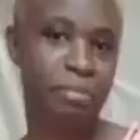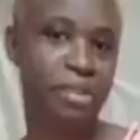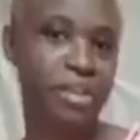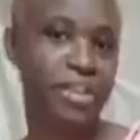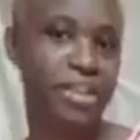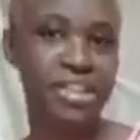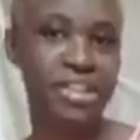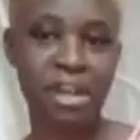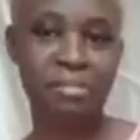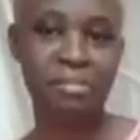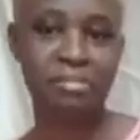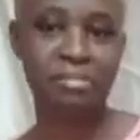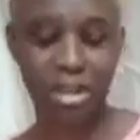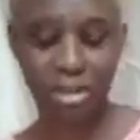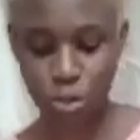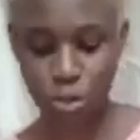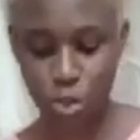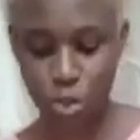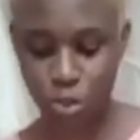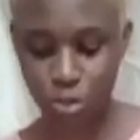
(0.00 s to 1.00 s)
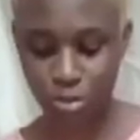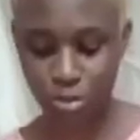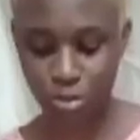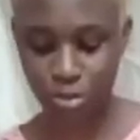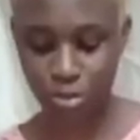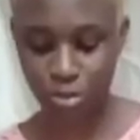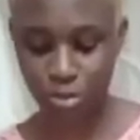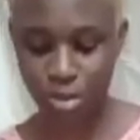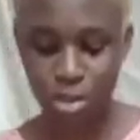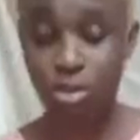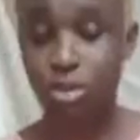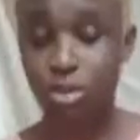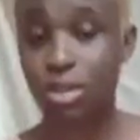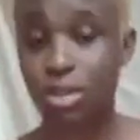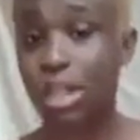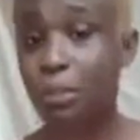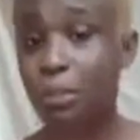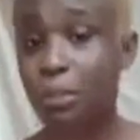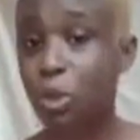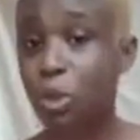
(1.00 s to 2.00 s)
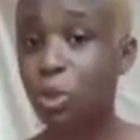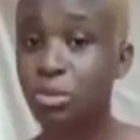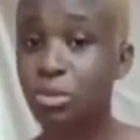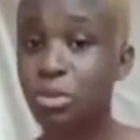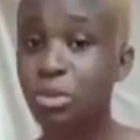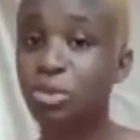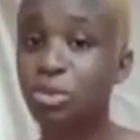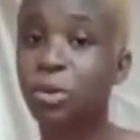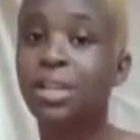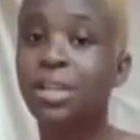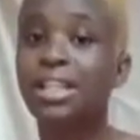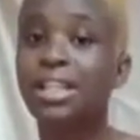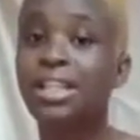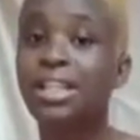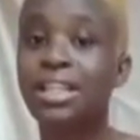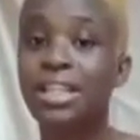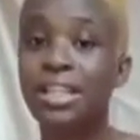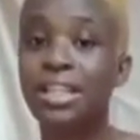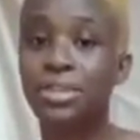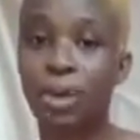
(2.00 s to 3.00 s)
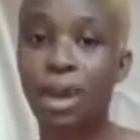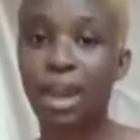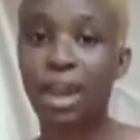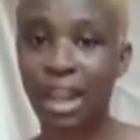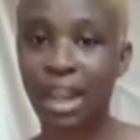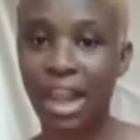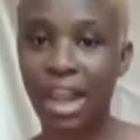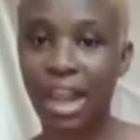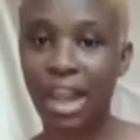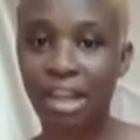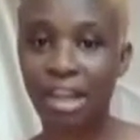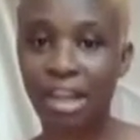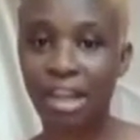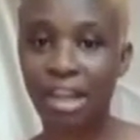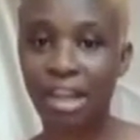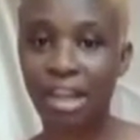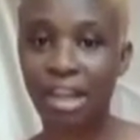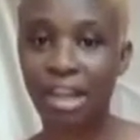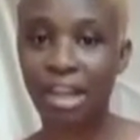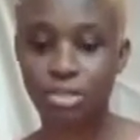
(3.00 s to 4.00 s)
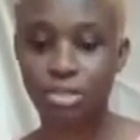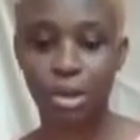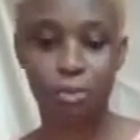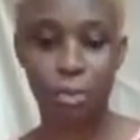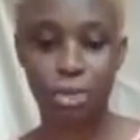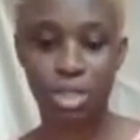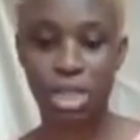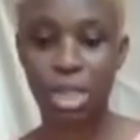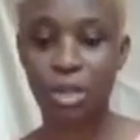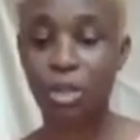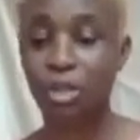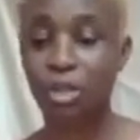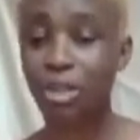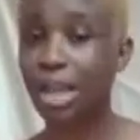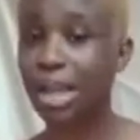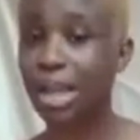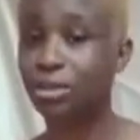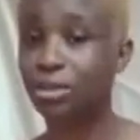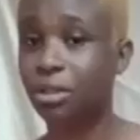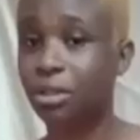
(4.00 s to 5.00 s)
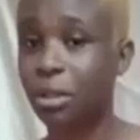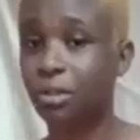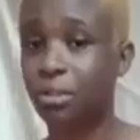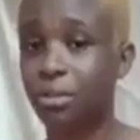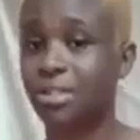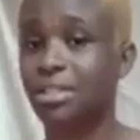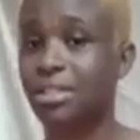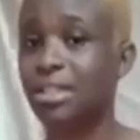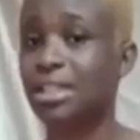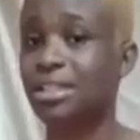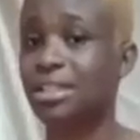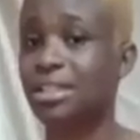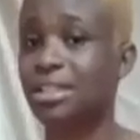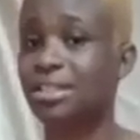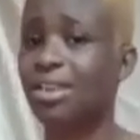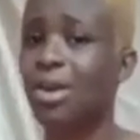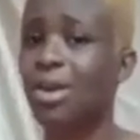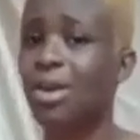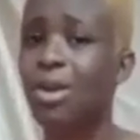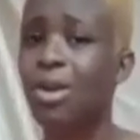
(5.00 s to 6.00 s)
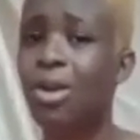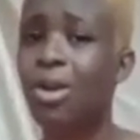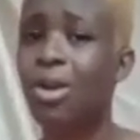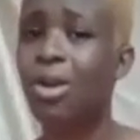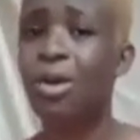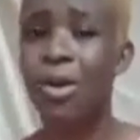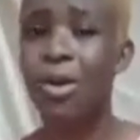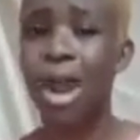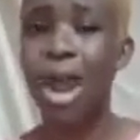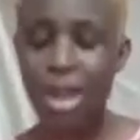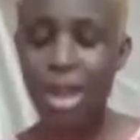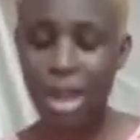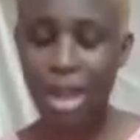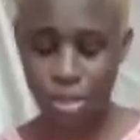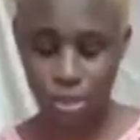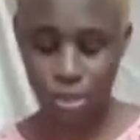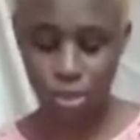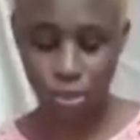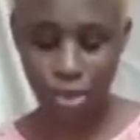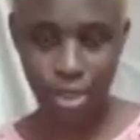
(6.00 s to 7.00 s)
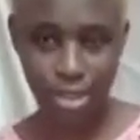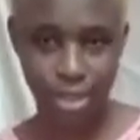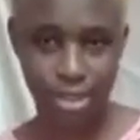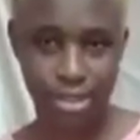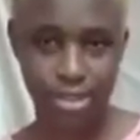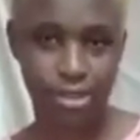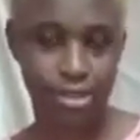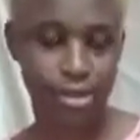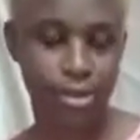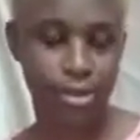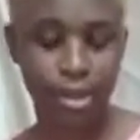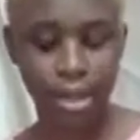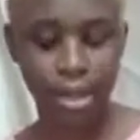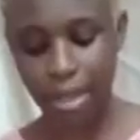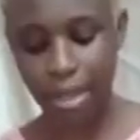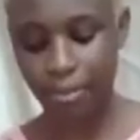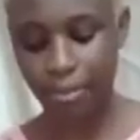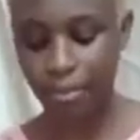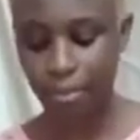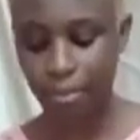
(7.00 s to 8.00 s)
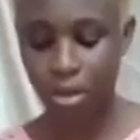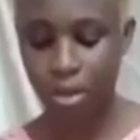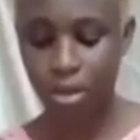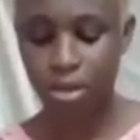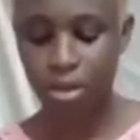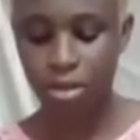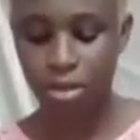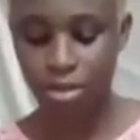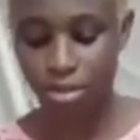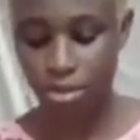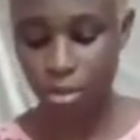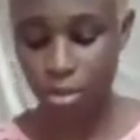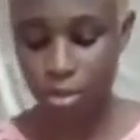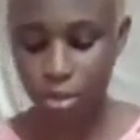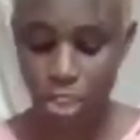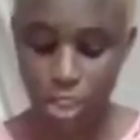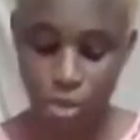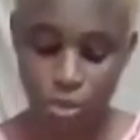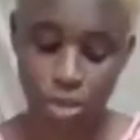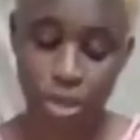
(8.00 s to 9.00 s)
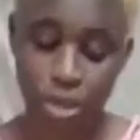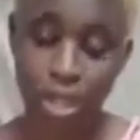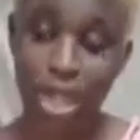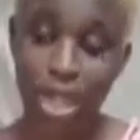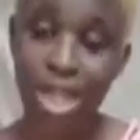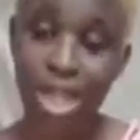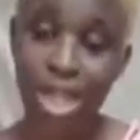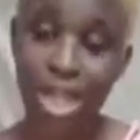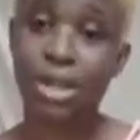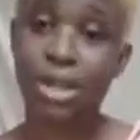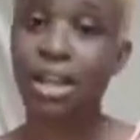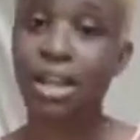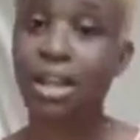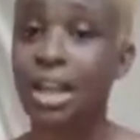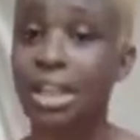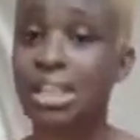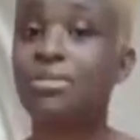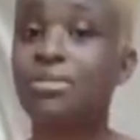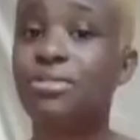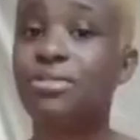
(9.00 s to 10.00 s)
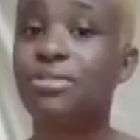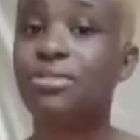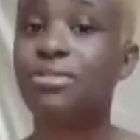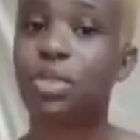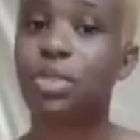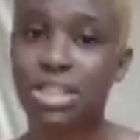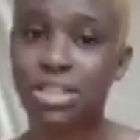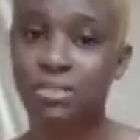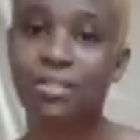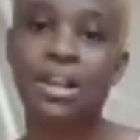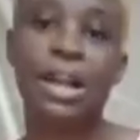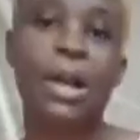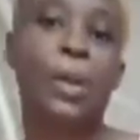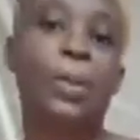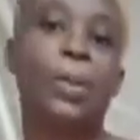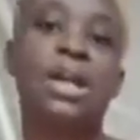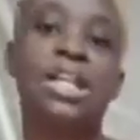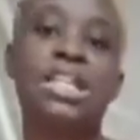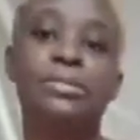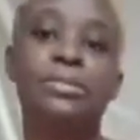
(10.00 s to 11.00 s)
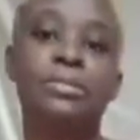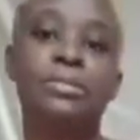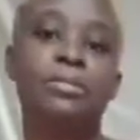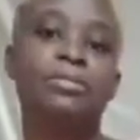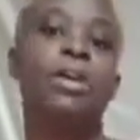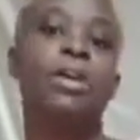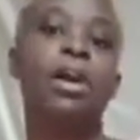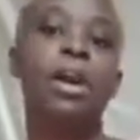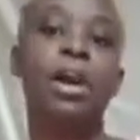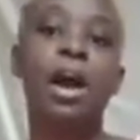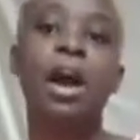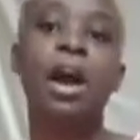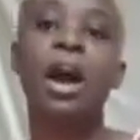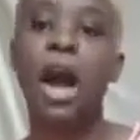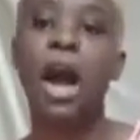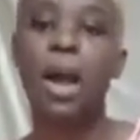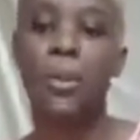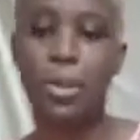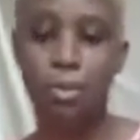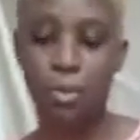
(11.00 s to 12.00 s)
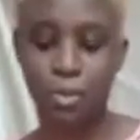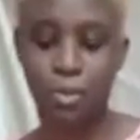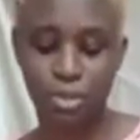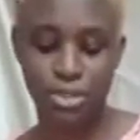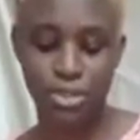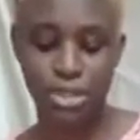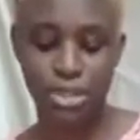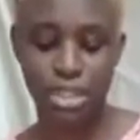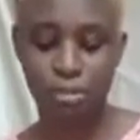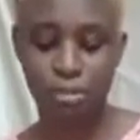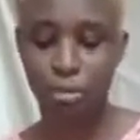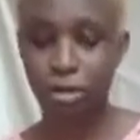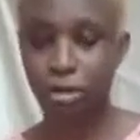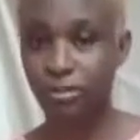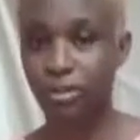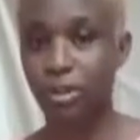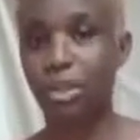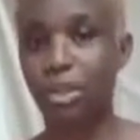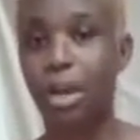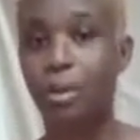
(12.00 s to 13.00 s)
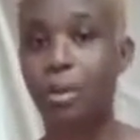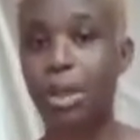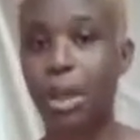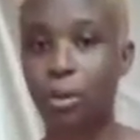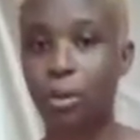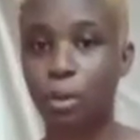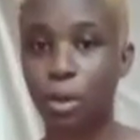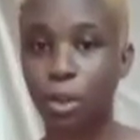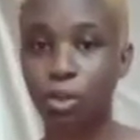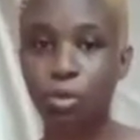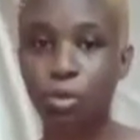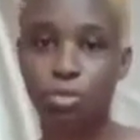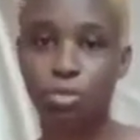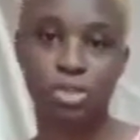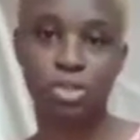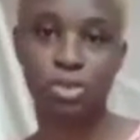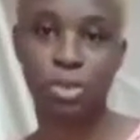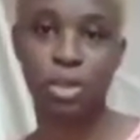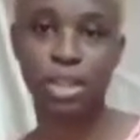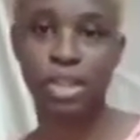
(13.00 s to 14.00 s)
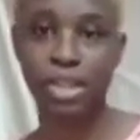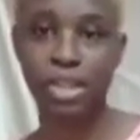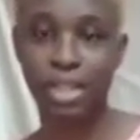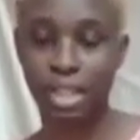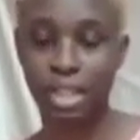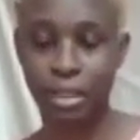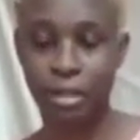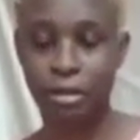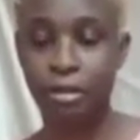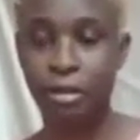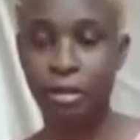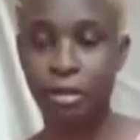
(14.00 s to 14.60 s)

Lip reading: page and my YouTube. So today I'm going to be soaking this one live. So I will take you guys to the process on how I soak it. Okay. So this will actually last for 24 hours before I will proceed. But for now we are going to be soaking the